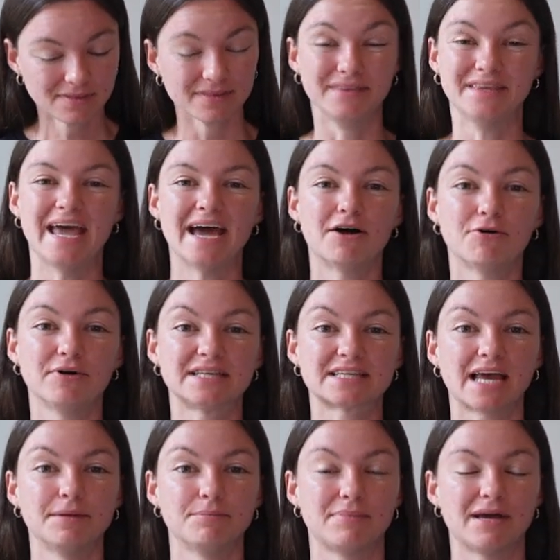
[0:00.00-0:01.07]
Now it's
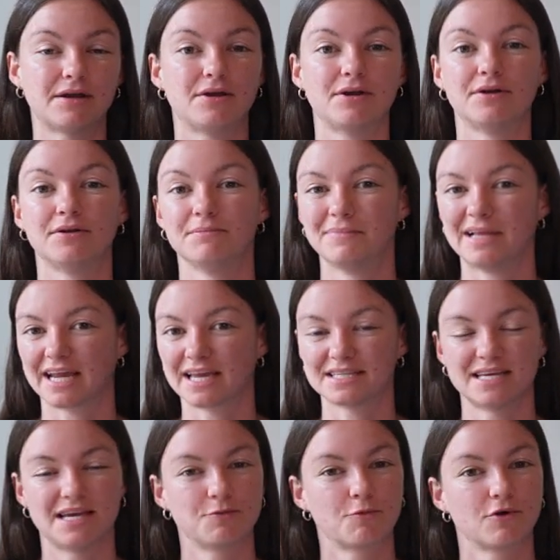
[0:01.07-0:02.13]
gotten better. Like I
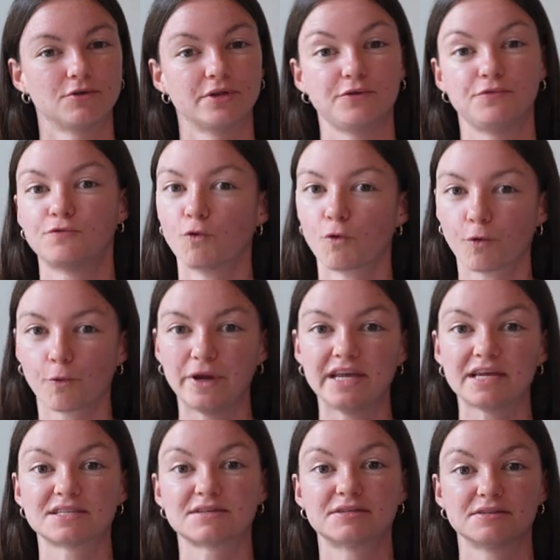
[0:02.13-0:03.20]
said, we're only 4
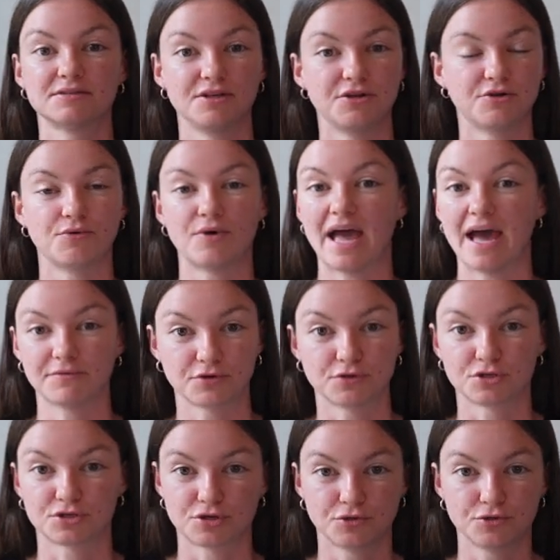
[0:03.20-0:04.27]
weeks, you know, after
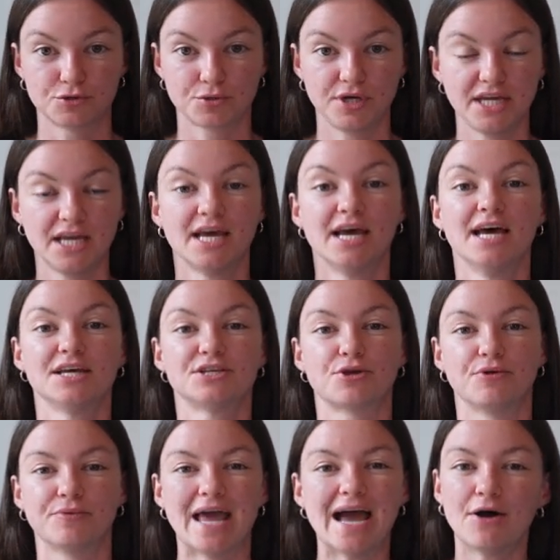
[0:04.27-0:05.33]
the surgery. So
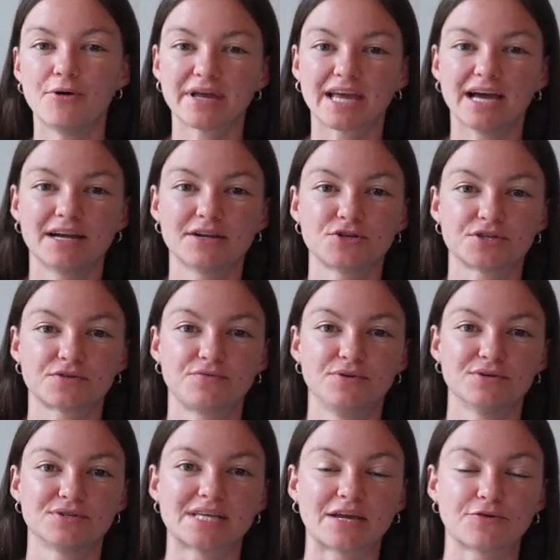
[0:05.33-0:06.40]
now it kind of just
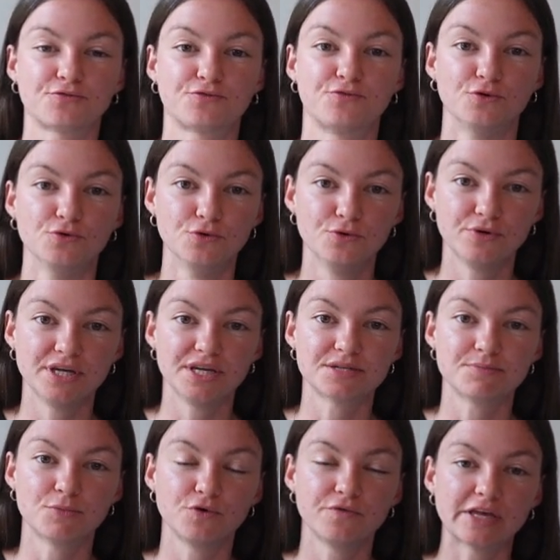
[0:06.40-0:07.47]
feels like food
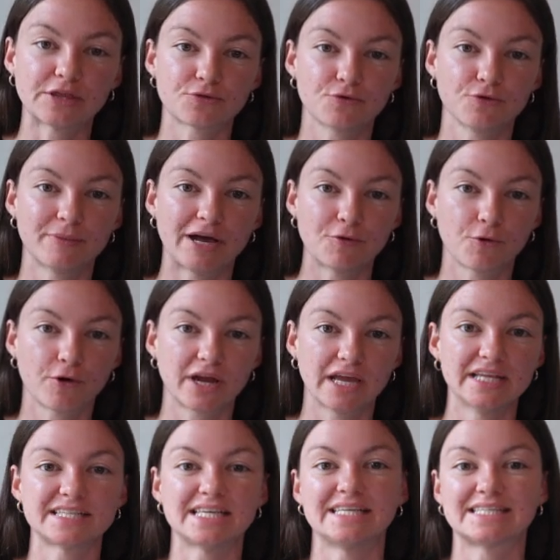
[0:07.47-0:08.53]
is moving through my
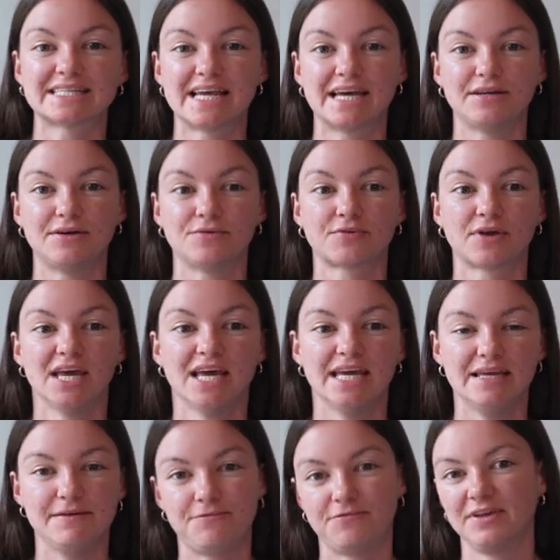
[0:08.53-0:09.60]
organs instead of
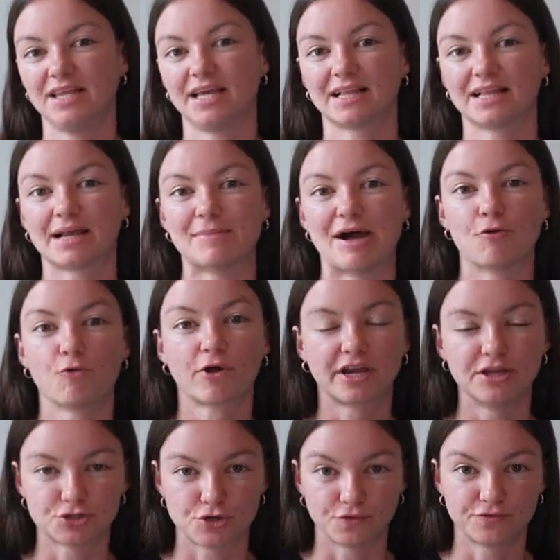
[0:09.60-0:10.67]
it feeling like my
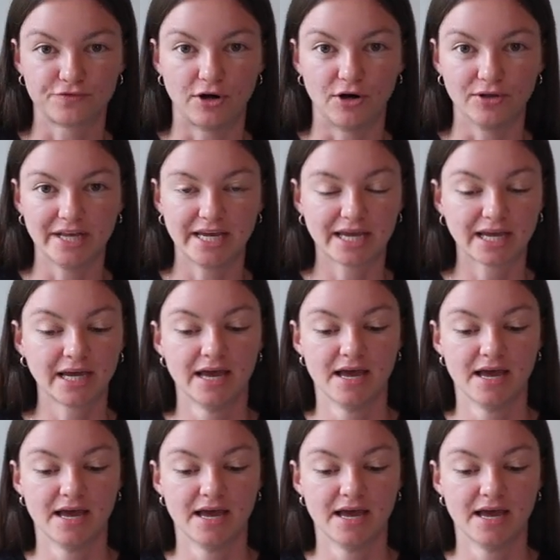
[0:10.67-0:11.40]
organs are falling.